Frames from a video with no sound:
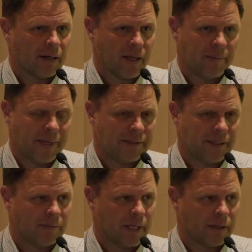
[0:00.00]
They may
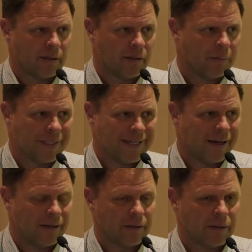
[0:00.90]
seem like little
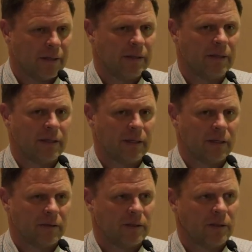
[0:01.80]
benign green
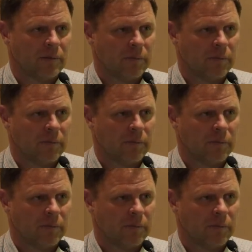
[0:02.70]
things,